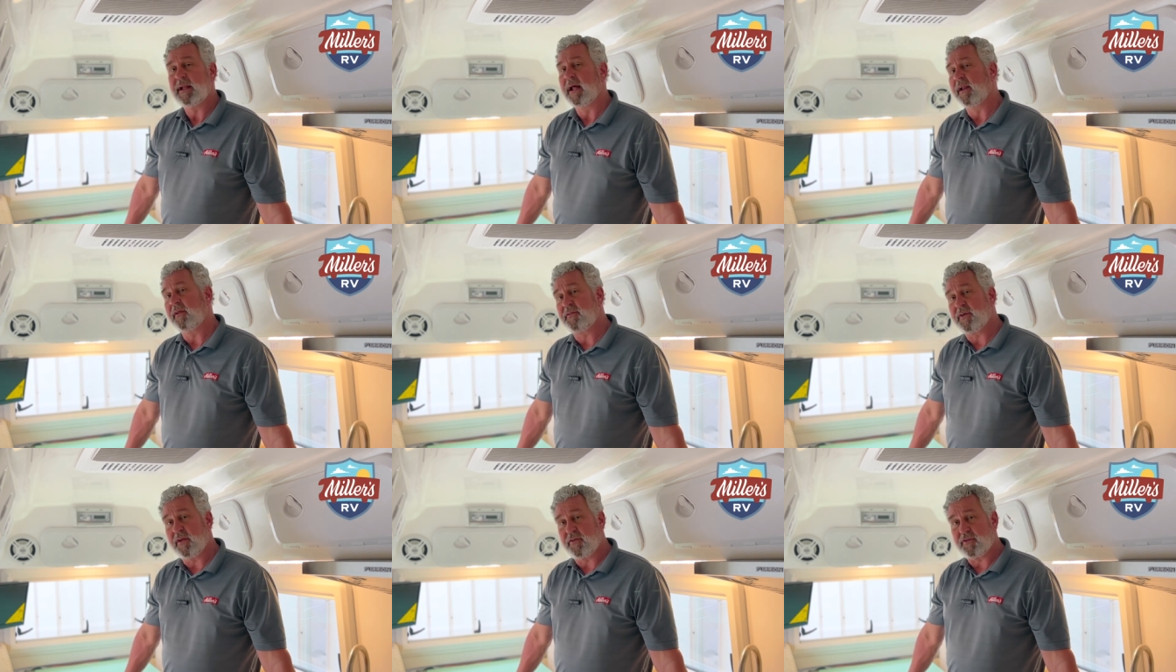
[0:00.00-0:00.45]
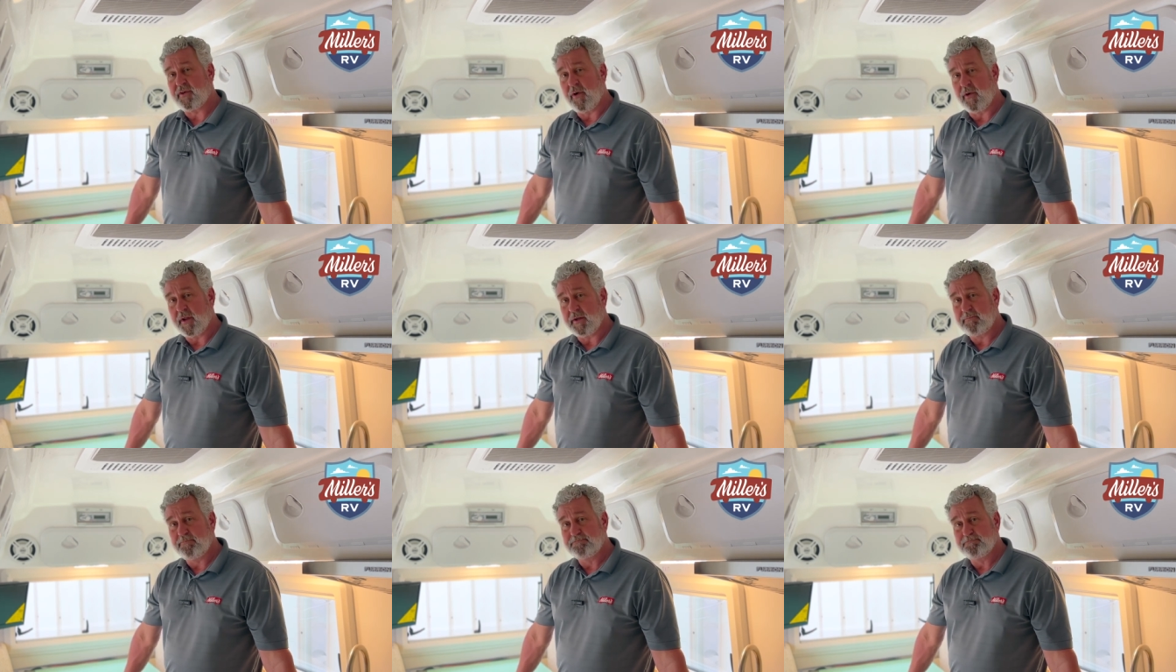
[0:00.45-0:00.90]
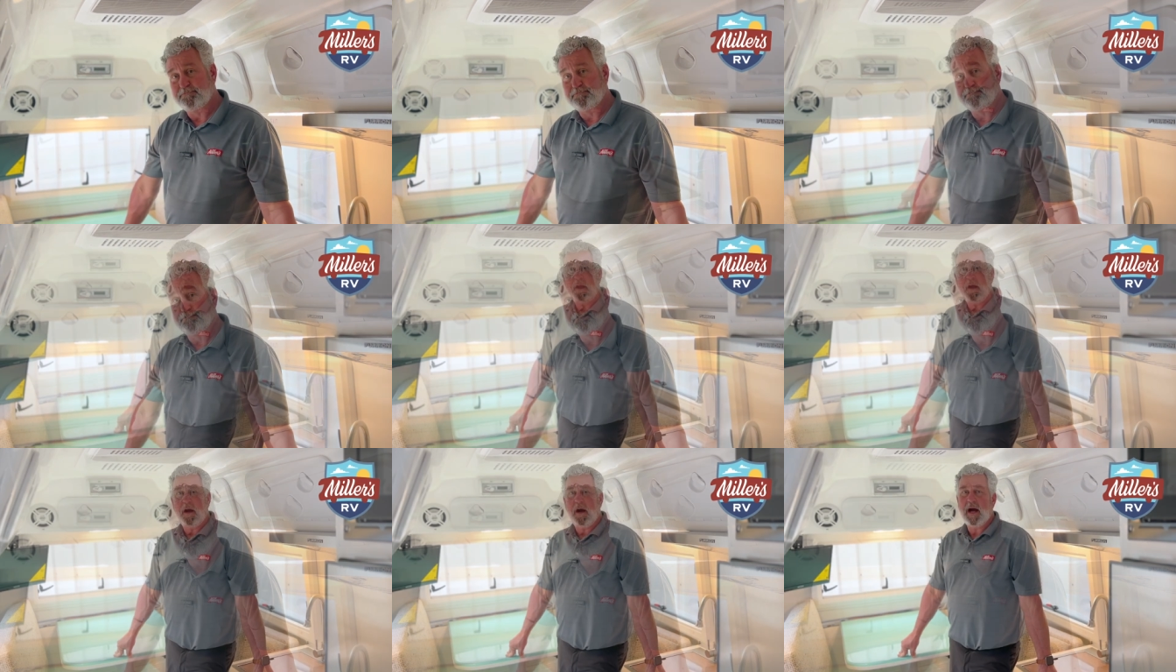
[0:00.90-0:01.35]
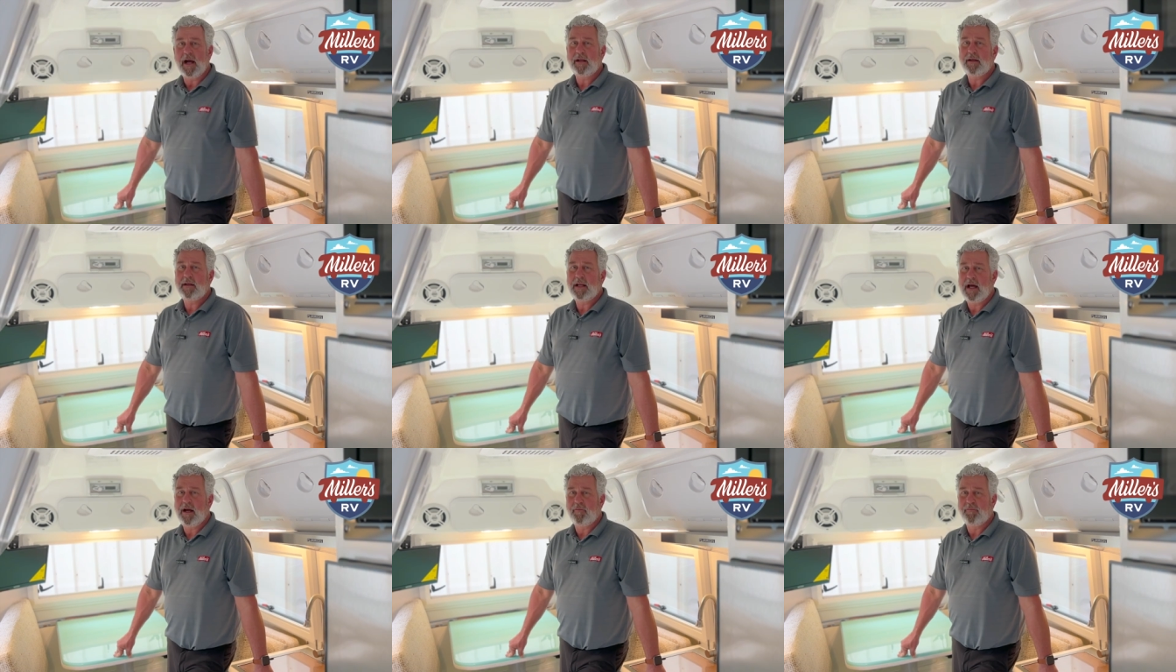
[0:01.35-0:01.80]
Now let's get started. All
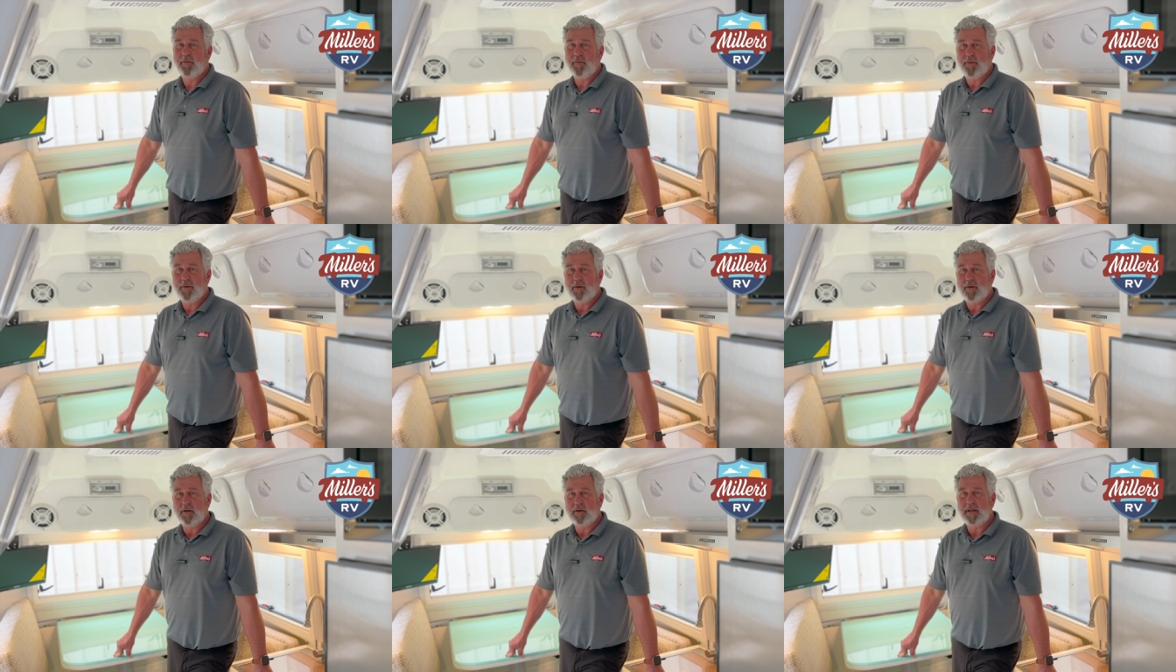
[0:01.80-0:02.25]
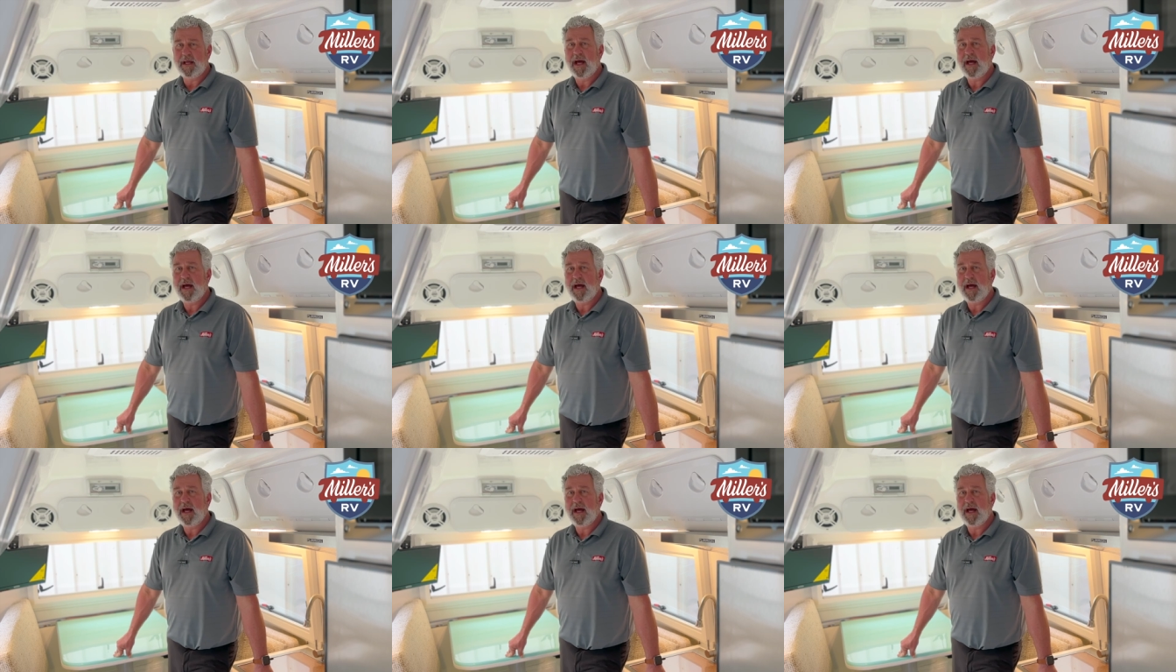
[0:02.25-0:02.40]
right, now for the